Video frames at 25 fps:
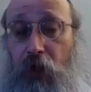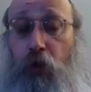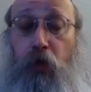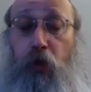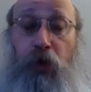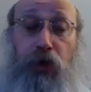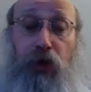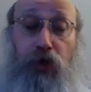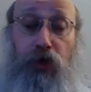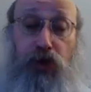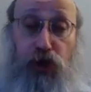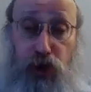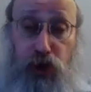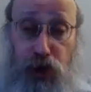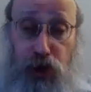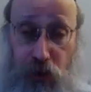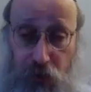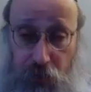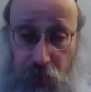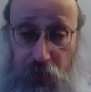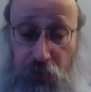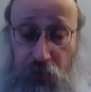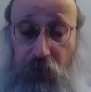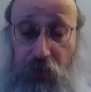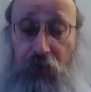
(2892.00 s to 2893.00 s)
which
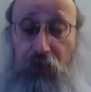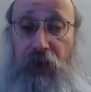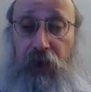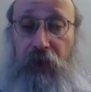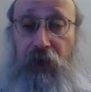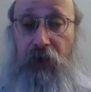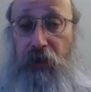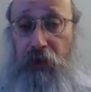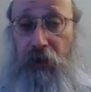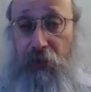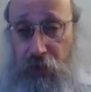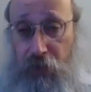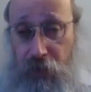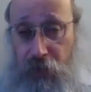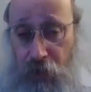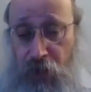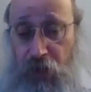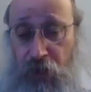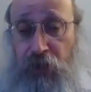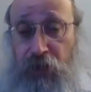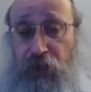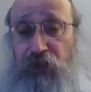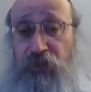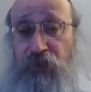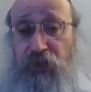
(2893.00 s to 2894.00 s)

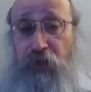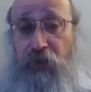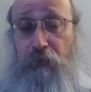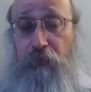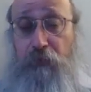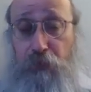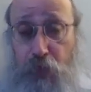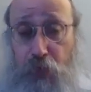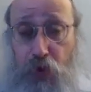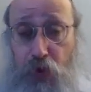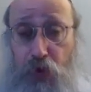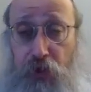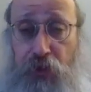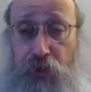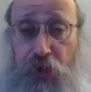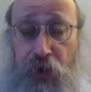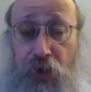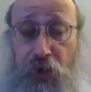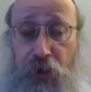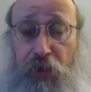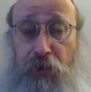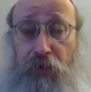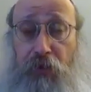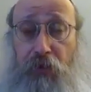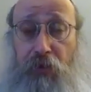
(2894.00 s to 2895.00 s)
is the
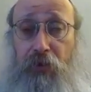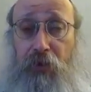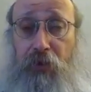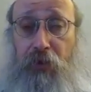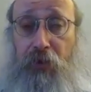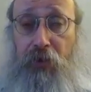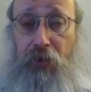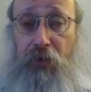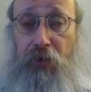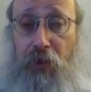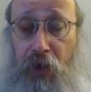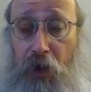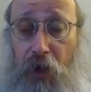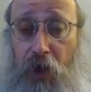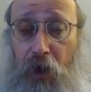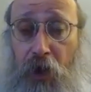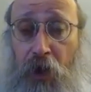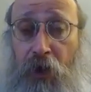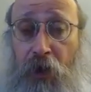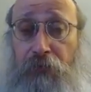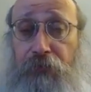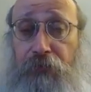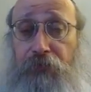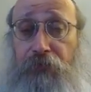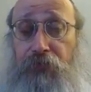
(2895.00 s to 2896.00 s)
birthday
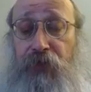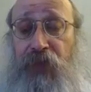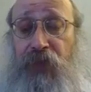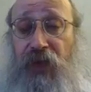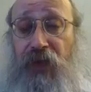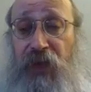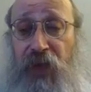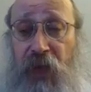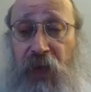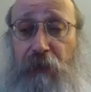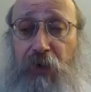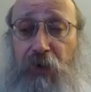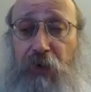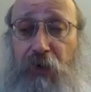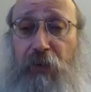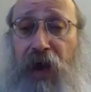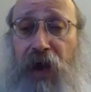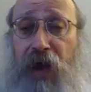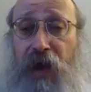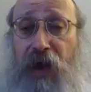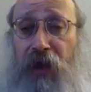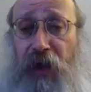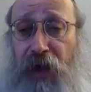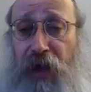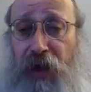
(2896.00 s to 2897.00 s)
of the Rebbe
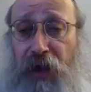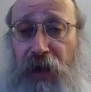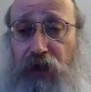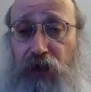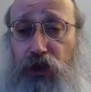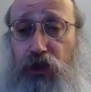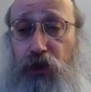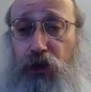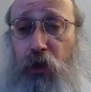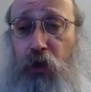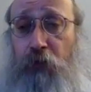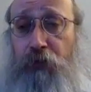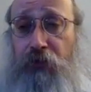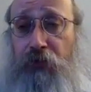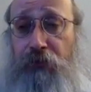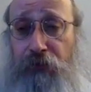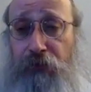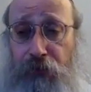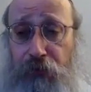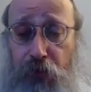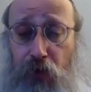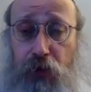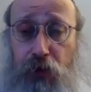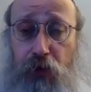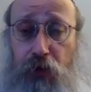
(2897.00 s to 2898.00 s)
Maharash of the
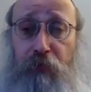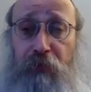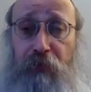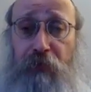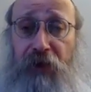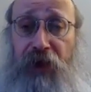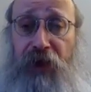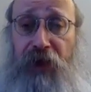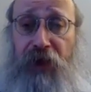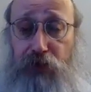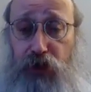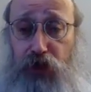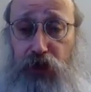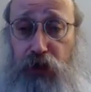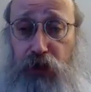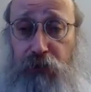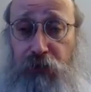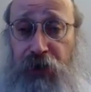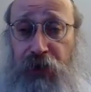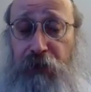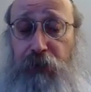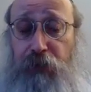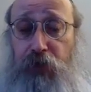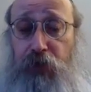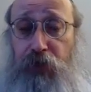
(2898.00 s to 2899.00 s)
fourth Lubavitch
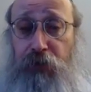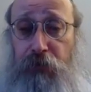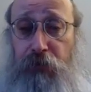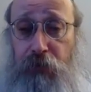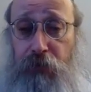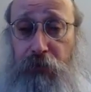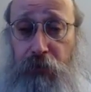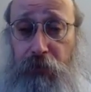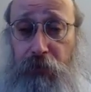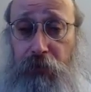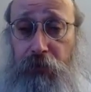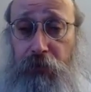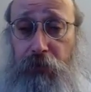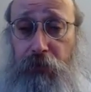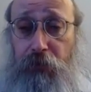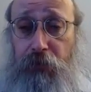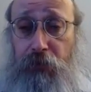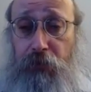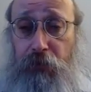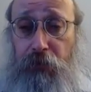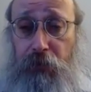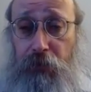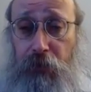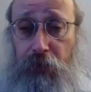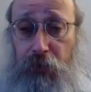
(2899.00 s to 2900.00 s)
Rabbi,
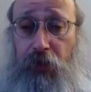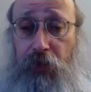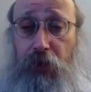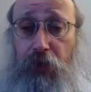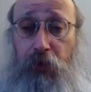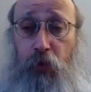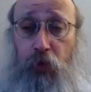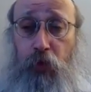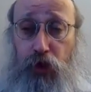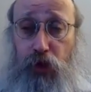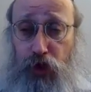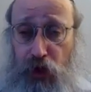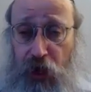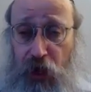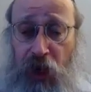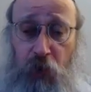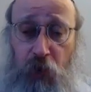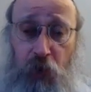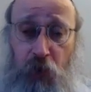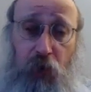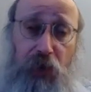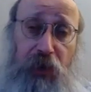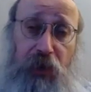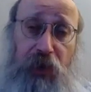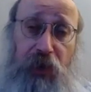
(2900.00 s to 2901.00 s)
which
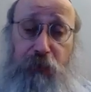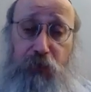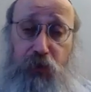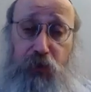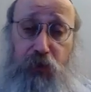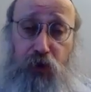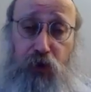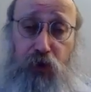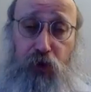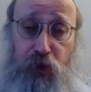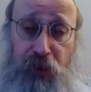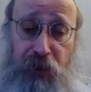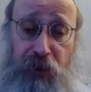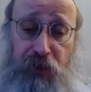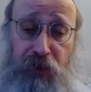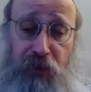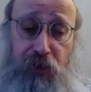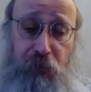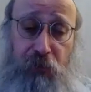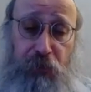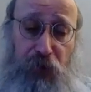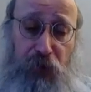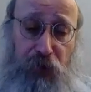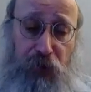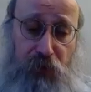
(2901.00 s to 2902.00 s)
I will elaborate on
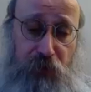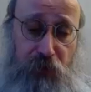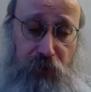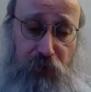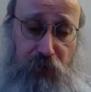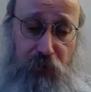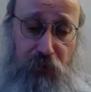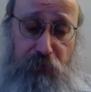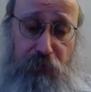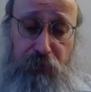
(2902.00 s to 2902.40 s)
in a minute.